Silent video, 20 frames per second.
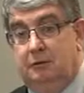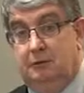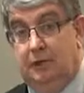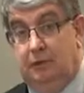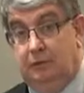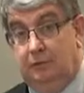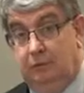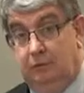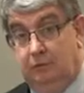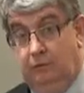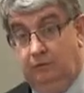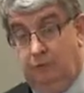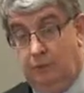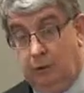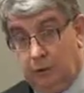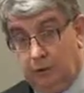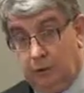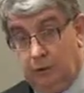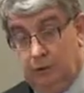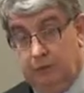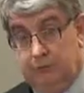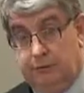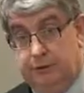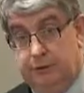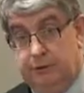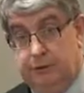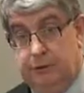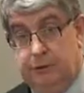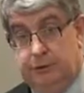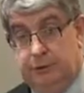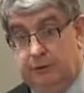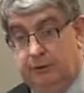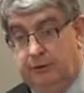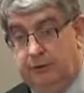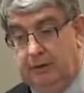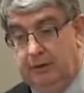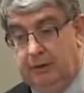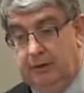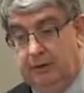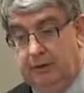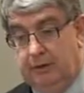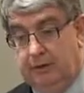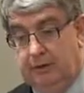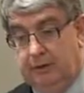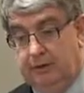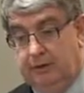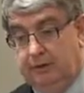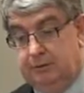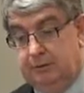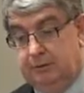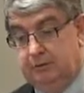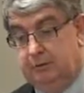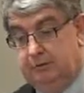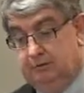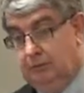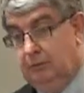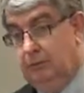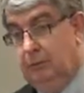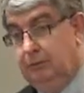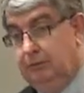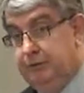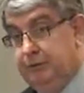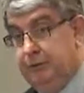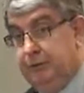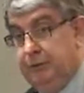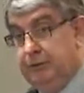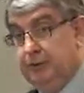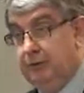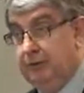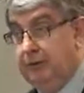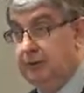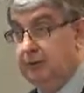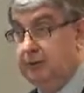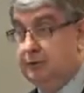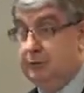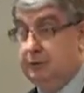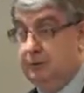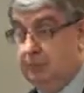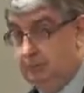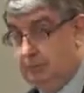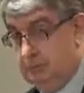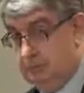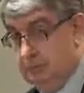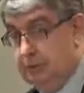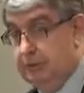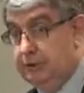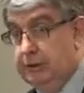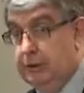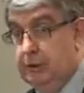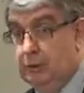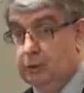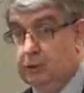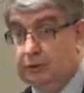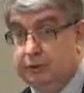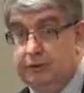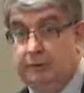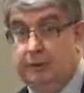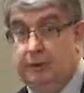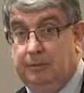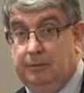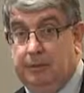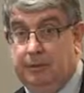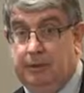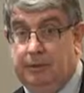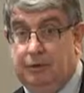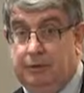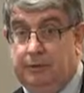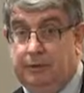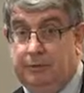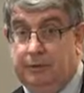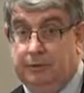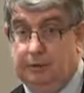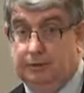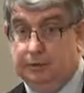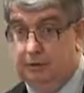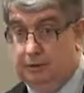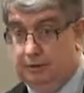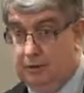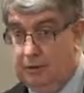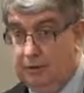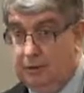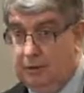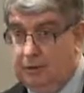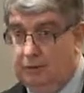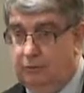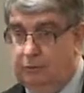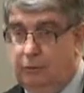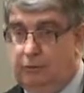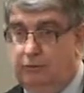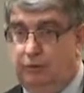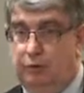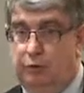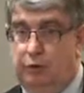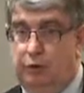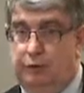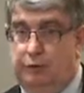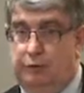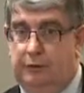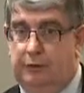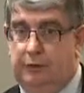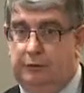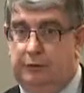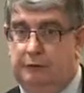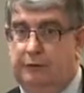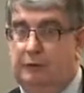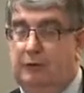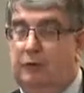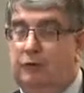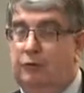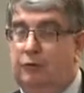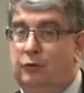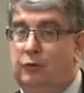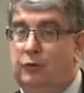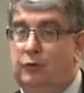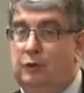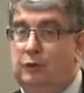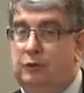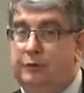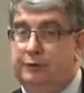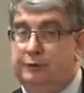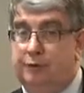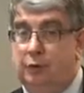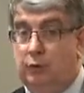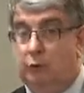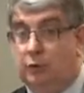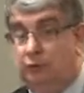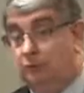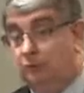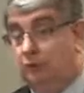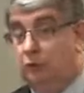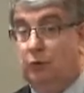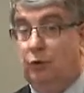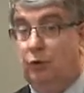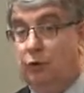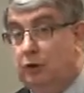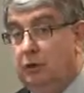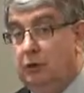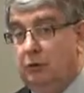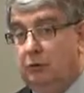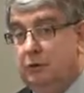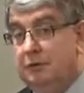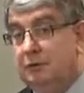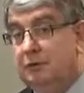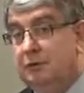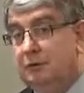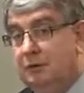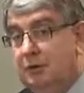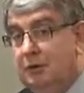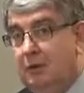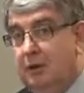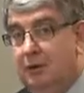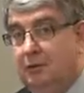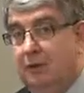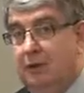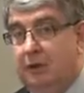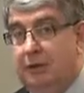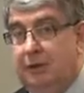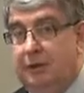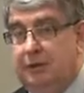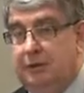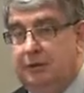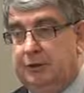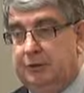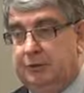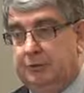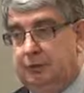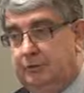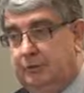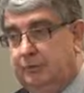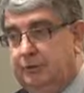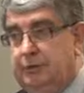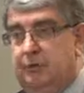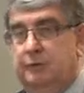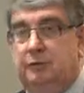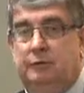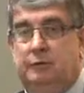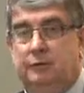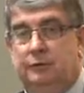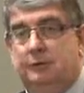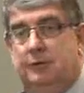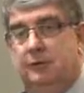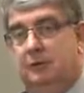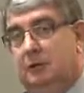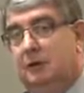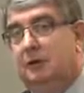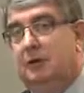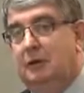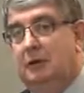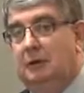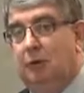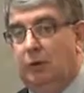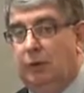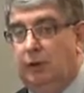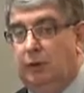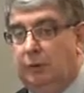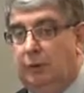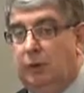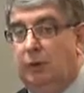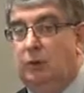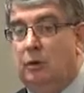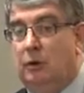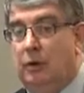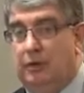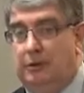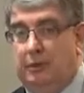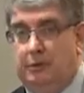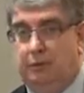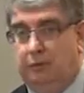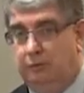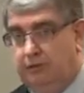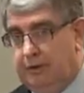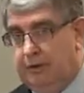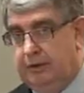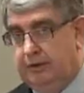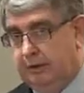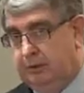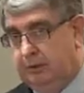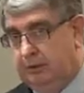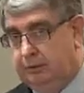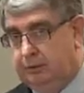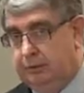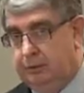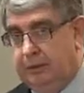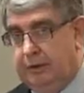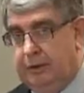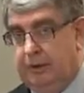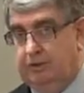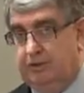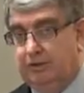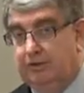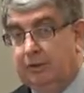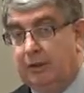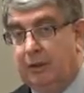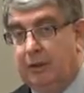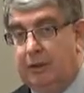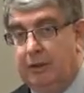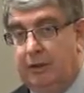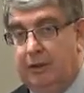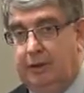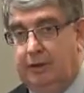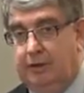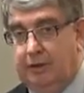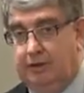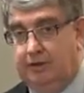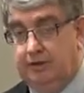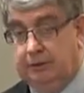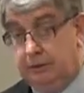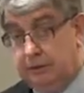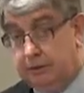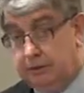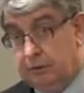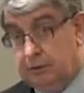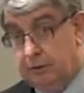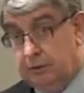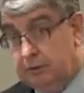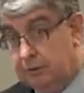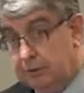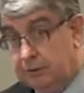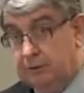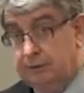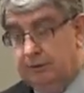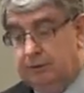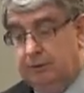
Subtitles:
$4 a share dividend is obviously the dividend to the shareholders, the people that own the business. For not-for-profits, that $4, the equivalent $4, might be to deliver services that are really required and not funded elsewhere. The other $6